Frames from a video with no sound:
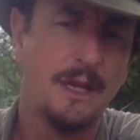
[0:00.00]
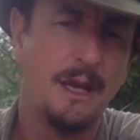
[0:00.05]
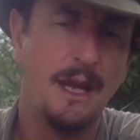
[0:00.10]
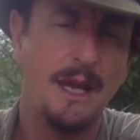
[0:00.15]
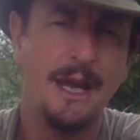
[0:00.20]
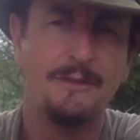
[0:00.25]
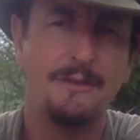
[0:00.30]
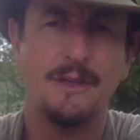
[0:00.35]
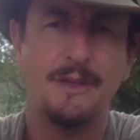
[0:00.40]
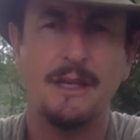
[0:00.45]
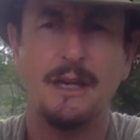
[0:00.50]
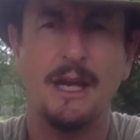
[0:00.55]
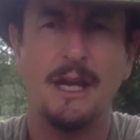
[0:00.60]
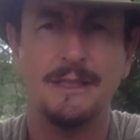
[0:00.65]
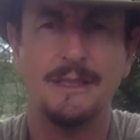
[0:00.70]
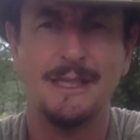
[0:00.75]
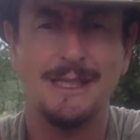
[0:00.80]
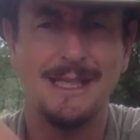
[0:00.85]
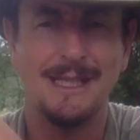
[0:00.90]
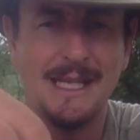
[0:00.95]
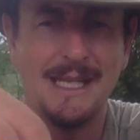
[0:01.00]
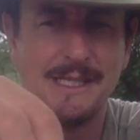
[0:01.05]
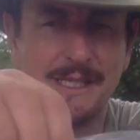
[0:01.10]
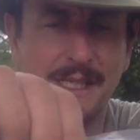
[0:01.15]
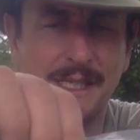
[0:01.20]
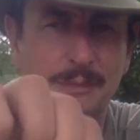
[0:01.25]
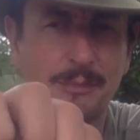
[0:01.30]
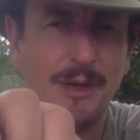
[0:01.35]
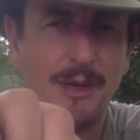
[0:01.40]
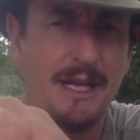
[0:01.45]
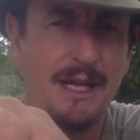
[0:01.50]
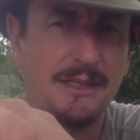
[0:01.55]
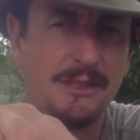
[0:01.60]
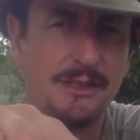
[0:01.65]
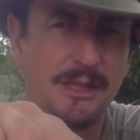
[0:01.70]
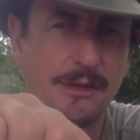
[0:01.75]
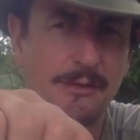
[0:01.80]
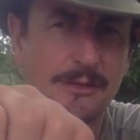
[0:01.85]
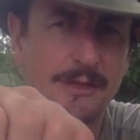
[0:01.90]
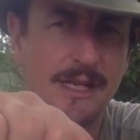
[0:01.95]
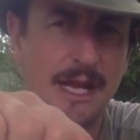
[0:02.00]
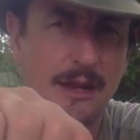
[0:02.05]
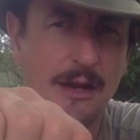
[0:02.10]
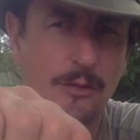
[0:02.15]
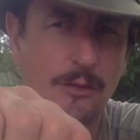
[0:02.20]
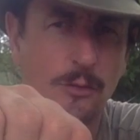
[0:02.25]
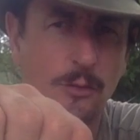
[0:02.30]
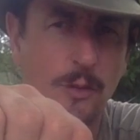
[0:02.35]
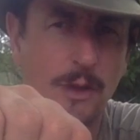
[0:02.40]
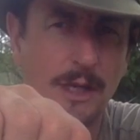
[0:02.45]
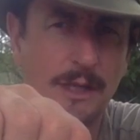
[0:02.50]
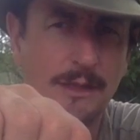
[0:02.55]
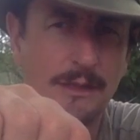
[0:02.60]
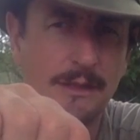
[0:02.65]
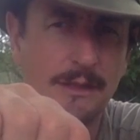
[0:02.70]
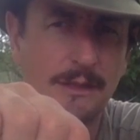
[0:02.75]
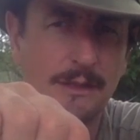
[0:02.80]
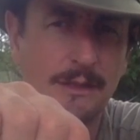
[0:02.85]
I have an elastic bandage there, a narrow one.